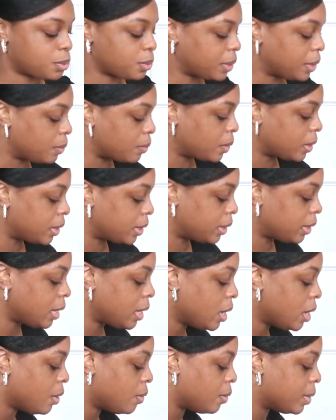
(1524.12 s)
twenty-one,
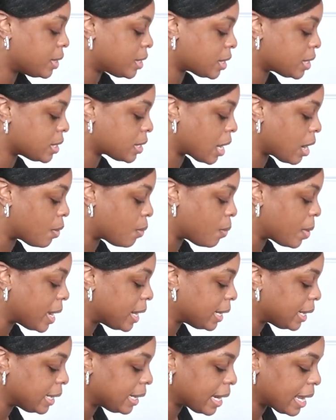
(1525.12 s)
which is our
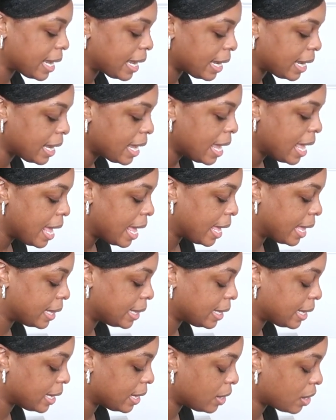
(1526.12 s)
wedding date.
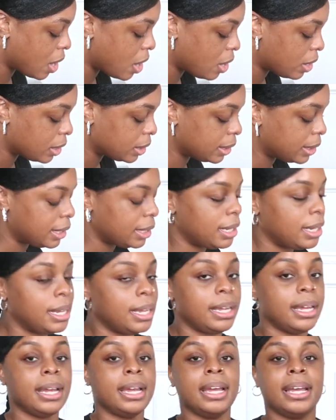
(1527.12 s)
And then on
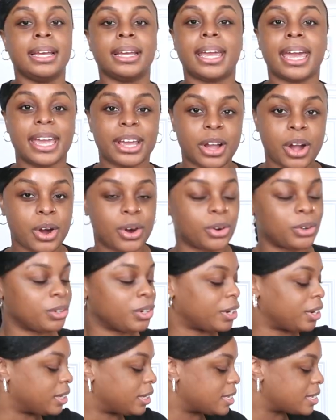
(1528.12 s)
the cake
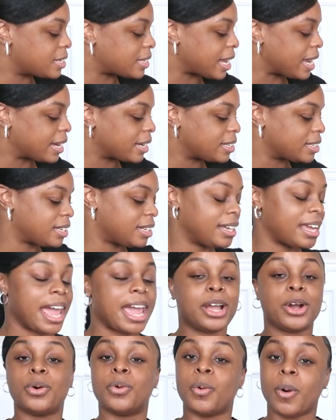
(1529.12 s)
holder, there's actually
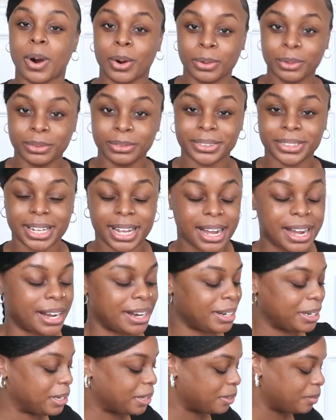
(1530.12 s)
a quote.
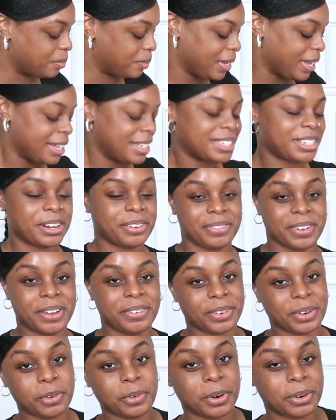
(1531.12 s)
Um, it's our
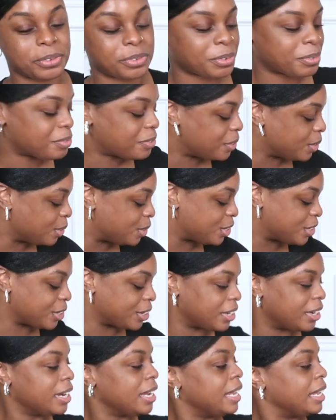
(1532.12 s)
favorite quote from
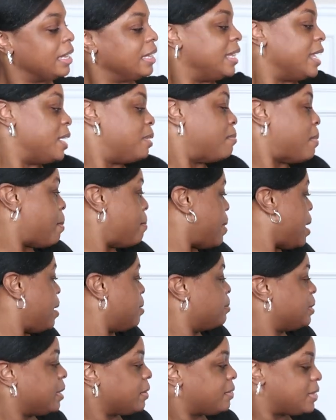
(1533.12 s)
Future. Then my
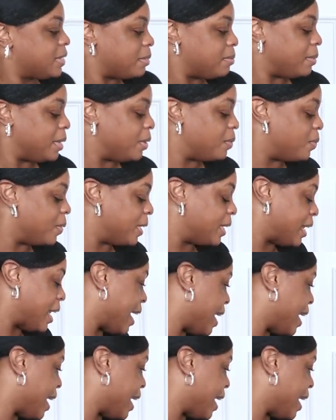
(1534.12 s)
mom gifted me with